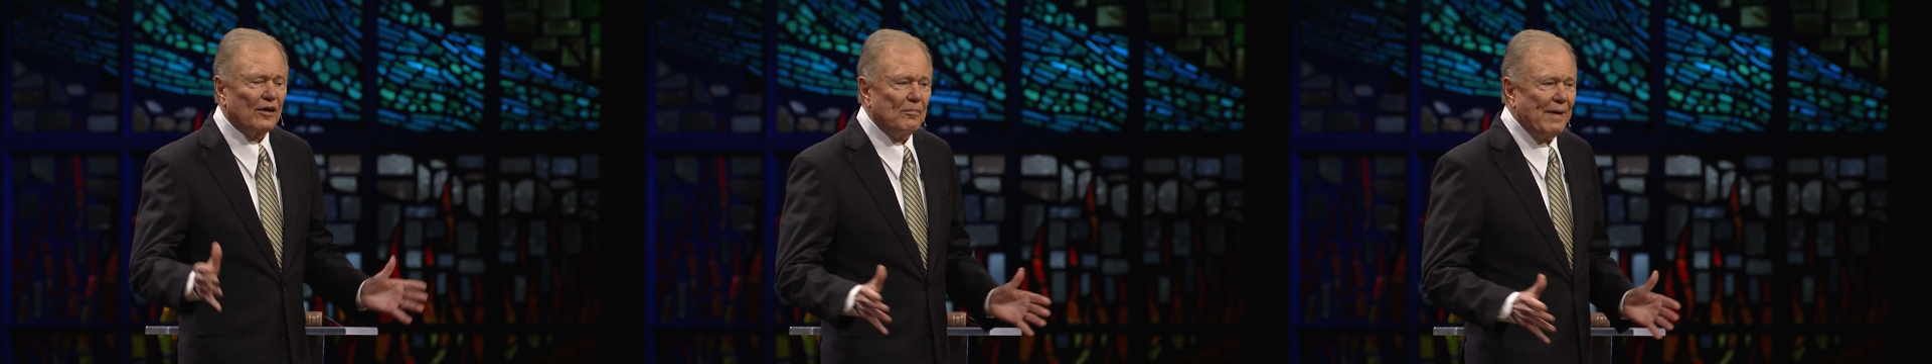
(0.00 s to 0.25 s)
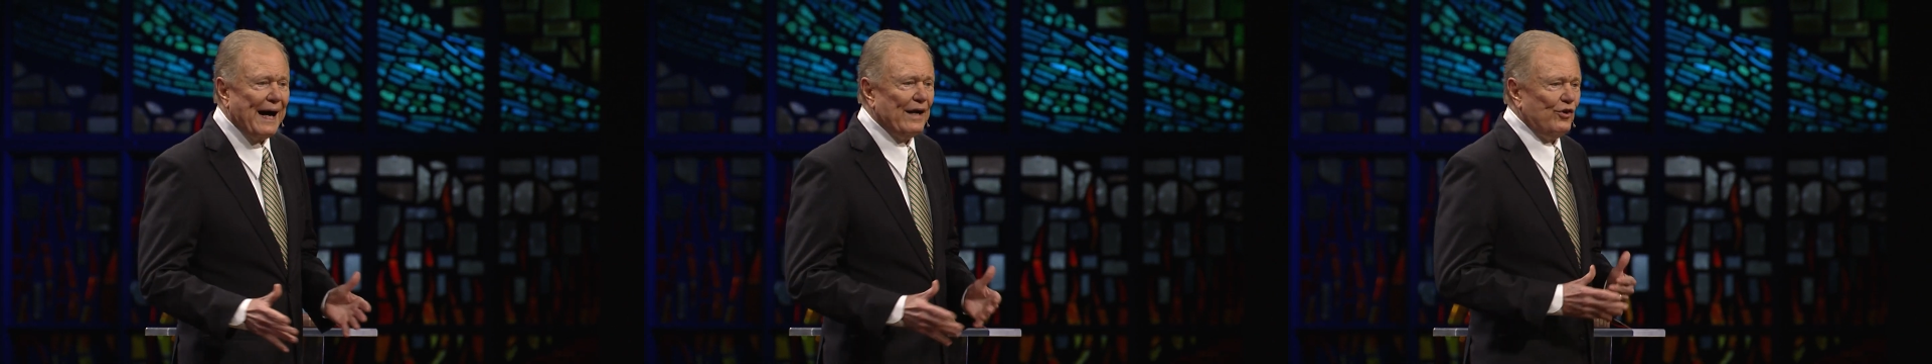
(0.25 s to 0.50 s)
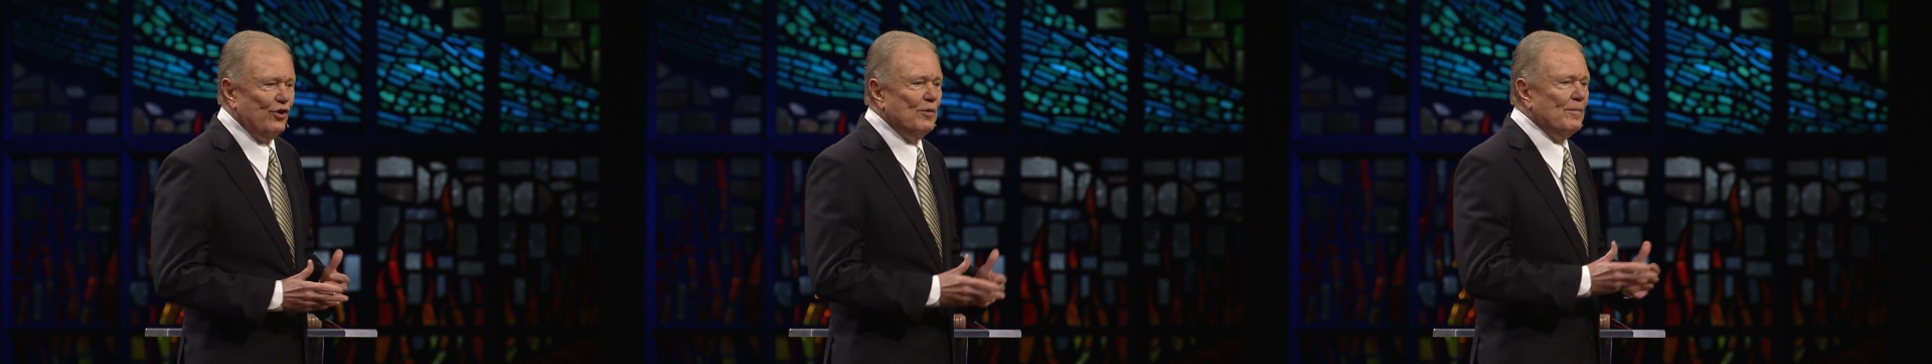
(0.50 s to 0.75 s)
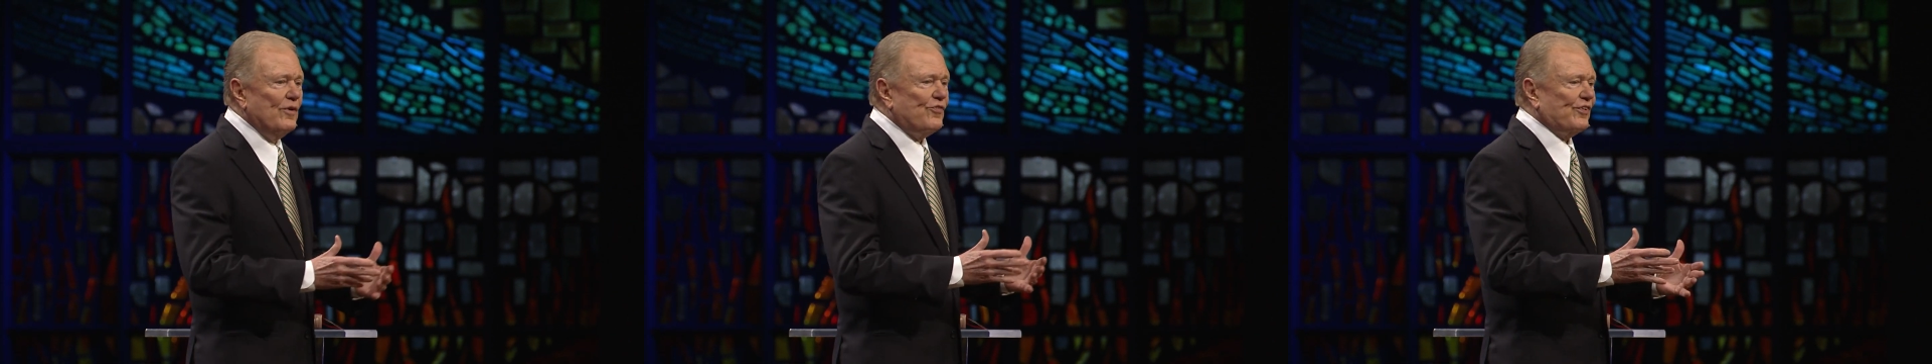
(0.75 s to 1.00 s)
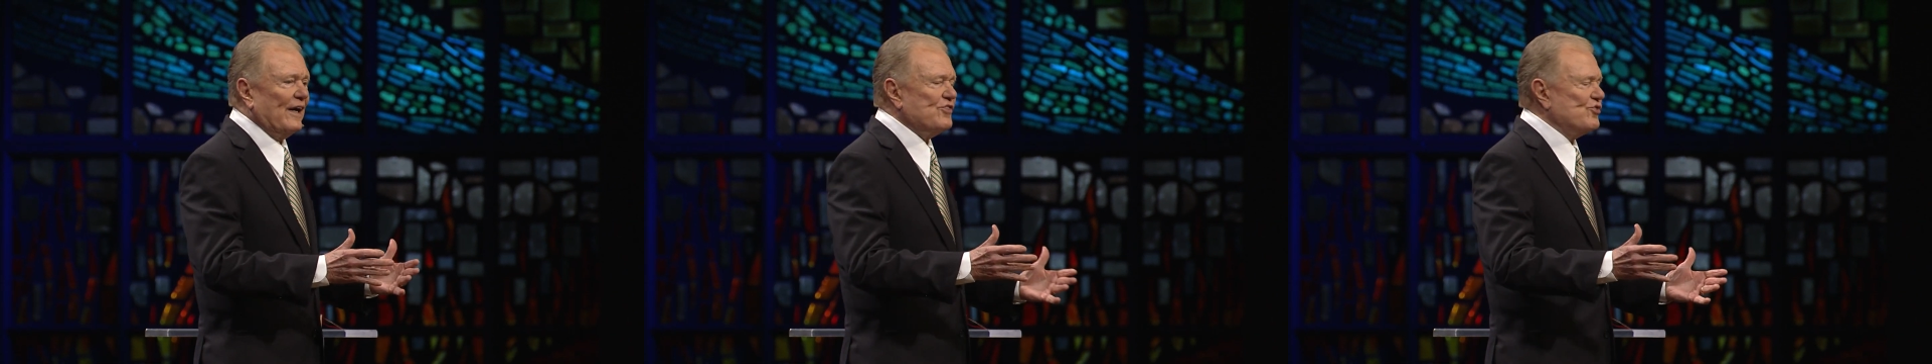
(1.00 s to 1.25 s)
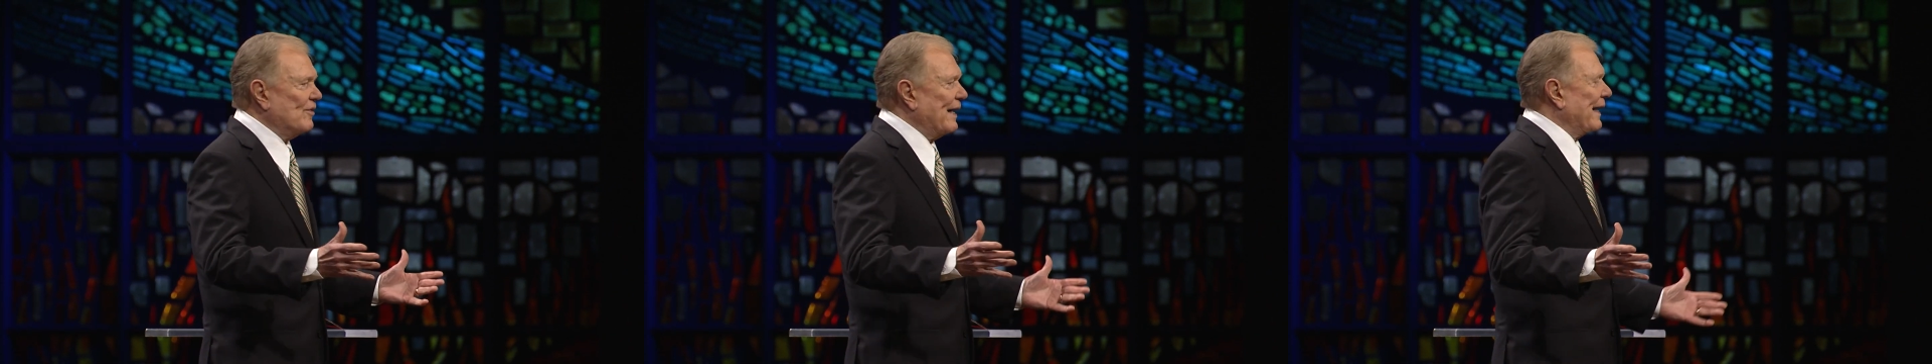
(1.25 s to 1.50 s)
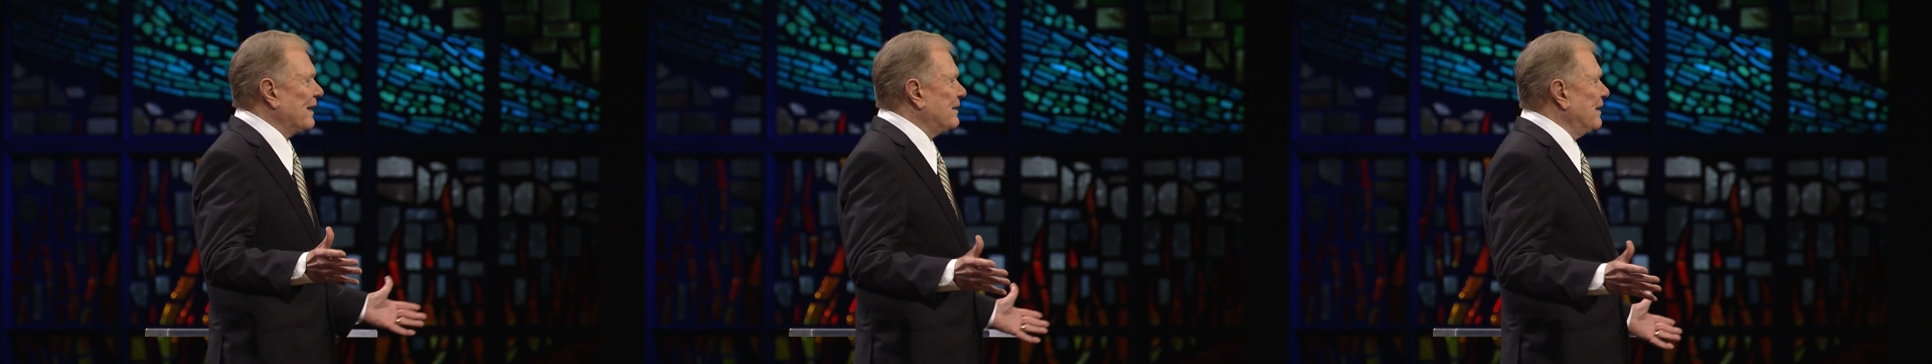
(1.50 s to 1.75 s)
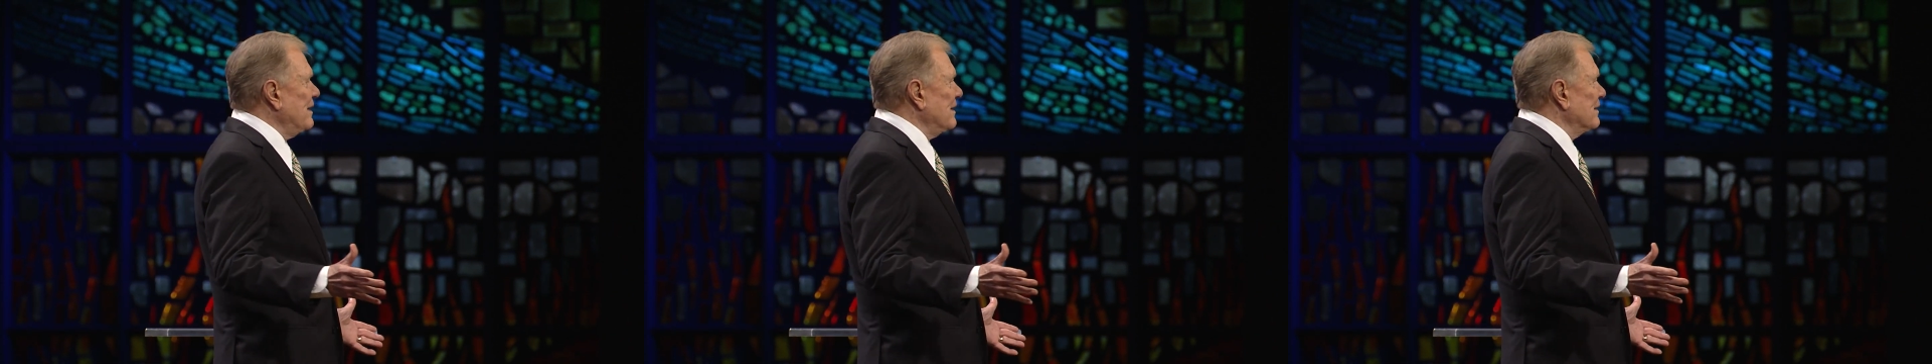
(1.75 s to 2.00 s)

about human sexuality.